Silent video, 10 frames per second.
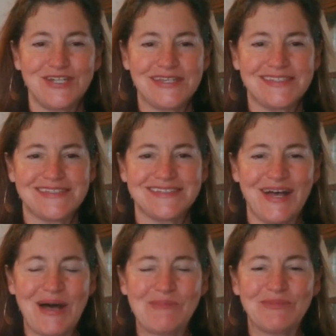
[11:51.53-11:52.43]
just
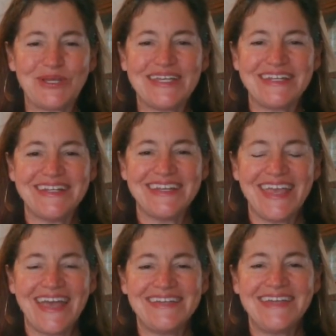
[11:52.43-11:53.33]
um, looking at it
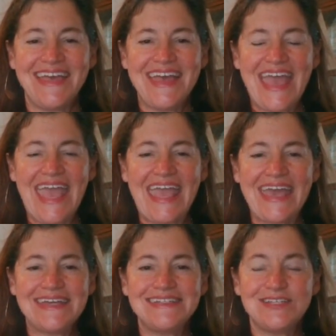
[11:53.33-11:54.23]
again,
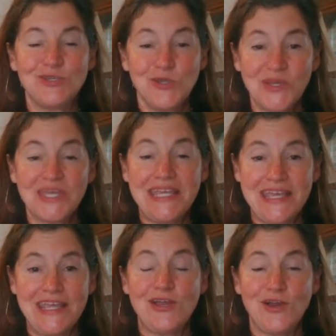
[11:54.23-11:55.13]
and you can
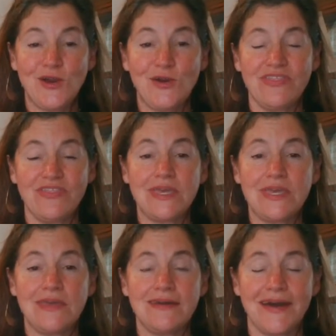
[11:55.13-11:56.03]
hear
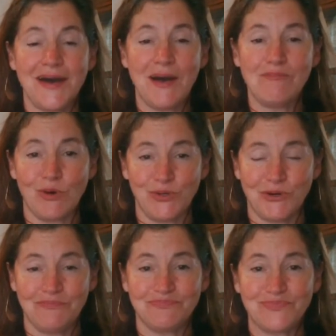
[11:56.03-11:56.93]
the uh,
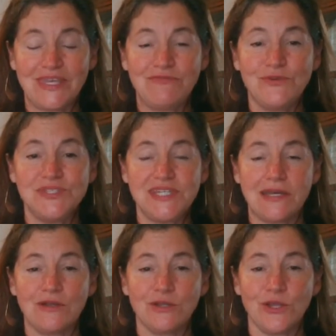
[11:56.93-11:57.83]
motor. If you
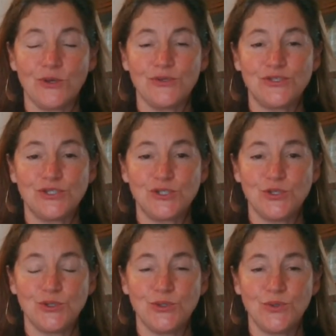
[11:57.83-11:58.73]
stand close
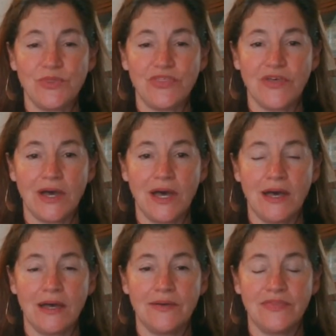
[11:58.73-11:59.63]
to
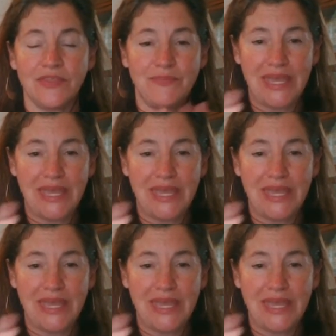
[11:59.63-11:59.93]
the, the